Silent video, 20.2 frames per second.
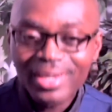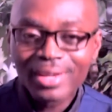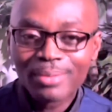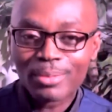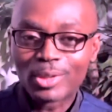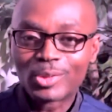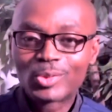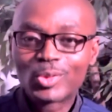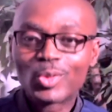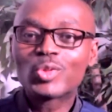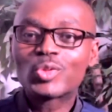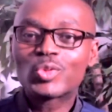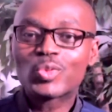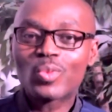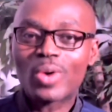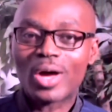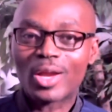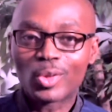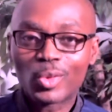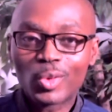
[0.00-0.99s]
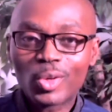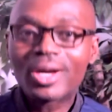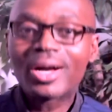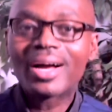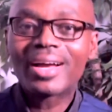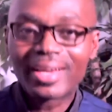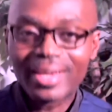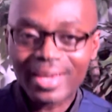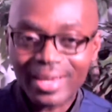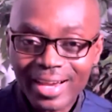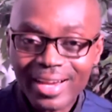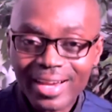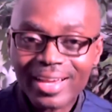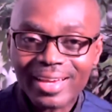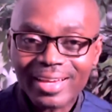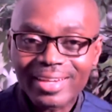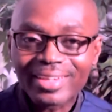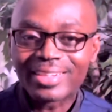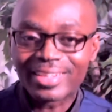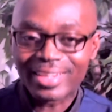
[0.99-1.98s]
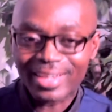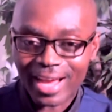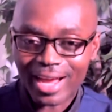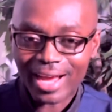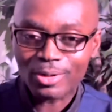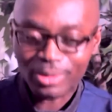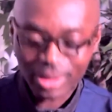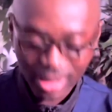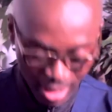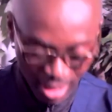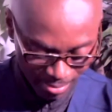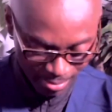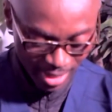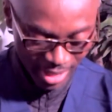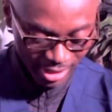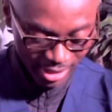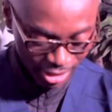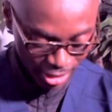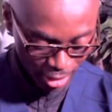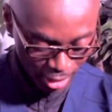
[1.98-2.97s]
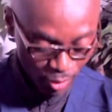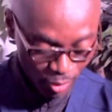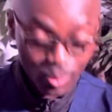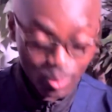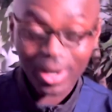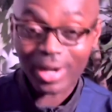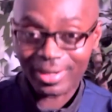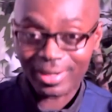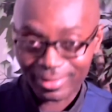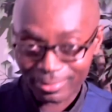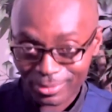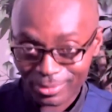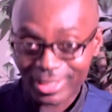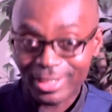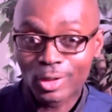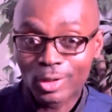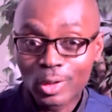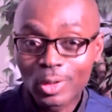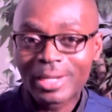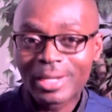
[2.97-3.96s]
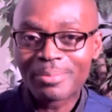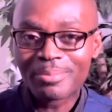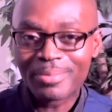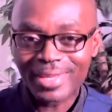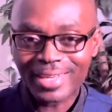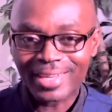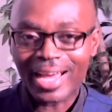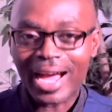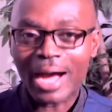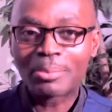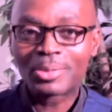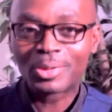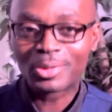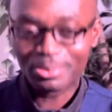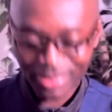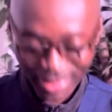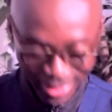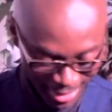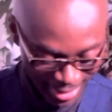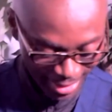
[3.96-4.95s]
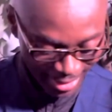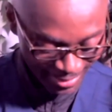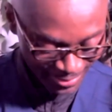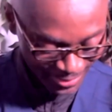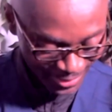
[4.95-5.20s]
But those who are local in Connecticut, they got to come and check you out, including me. I'm going to be there.